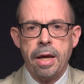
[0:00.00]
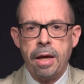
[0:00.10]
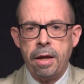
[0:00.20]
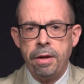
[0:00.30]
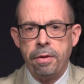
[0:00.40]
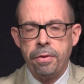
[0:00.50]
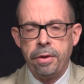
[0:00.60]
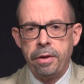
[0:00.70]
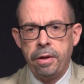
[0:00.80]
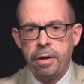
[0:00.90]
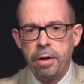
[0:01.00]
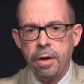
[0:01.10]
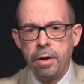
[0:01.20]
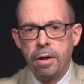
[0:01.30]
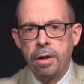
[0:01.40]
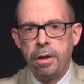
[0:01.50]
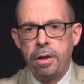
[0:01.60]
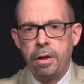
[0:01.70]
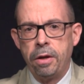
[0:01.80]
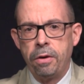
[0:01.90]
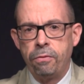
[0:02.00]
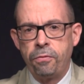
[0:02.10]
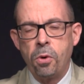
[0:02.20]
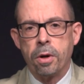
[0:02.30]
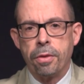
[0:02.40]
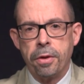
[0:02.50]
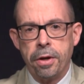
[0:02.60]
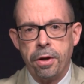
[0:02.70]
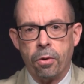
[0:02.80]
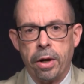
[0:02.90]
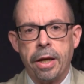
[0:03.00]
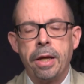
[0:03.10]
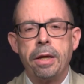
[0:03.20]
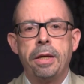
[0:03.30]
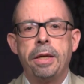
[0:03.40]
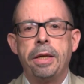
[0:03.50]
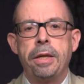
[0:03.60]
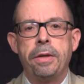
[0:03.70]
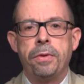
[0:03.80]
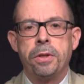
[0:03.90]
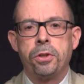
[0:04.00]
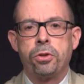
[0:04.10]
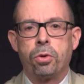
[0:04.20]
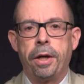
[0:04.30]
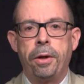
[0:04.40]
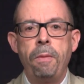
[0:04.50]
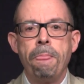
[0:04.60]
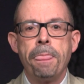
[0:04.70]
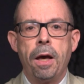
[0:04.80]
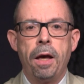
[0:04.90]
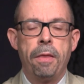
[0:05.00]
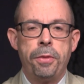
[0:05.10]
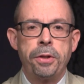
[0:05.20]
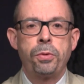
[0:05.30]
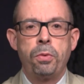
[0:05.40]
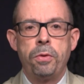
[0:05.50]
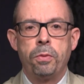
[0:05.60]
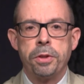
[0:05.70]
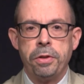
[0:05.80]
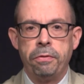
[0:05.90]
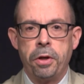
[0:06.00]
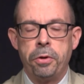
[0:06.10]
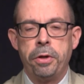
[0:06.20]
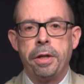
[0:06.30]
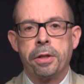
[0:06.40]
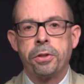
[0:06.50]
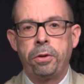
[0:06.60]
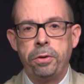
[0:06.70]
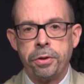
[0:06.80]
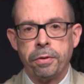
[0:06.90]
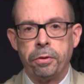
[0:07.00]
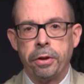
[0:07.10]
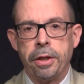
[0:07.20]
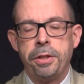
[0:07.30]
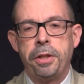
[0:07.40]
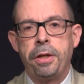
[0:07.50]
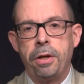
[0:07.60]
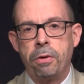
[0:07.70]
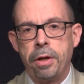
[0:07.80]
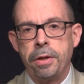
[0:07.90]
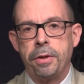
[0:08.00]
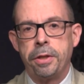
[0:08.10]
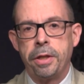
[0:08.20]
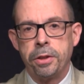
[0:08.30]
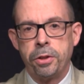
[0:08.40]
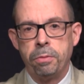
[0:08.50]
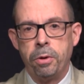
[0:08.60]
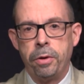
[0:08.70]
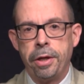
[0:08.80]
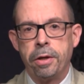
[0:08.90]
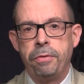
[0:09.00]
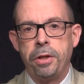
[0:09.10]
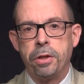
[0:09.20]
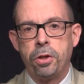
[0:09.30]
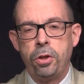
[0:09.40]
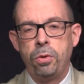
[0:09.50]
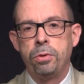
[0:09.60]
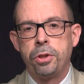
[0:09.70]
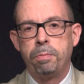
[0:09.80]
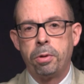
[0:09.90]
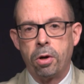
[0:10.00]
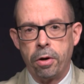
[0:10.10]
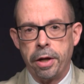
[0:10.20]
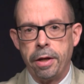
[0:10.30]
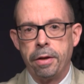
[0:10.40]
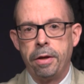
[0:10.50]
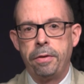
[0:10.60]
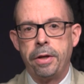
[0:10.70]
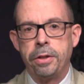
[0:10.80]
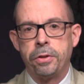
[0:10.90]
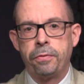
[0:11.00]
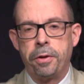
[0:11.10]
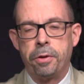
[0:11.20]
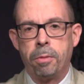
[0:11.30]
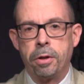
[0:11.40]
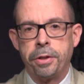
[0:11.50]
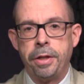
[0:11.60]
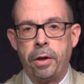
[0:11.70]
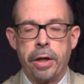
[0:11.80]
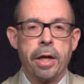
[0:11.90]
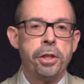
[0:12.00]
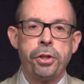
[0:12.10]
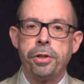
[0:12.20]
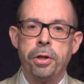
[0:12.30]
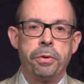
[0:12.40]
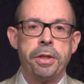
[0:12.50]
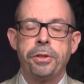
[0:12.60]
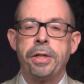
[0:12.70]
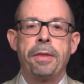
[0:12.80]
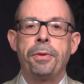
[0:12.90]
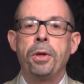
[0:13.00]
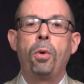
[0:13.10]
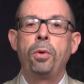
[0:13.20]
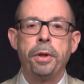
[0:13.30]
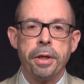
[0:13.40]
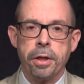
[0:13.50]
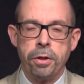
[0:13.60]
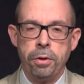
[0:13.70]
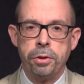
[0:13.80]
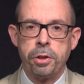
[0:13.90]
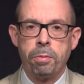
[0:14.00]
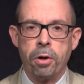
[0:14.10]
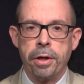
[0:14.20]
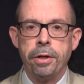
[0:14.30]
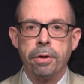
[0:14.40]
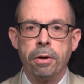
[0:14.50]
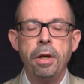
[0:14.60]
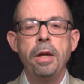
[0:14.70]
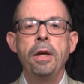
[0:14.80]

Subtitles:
had the fourth hearing in this trial. This one was devoted exclusively to hearing the testimony of the accused party, that is, Father Martinelli. I should note, he's not the only accused party here.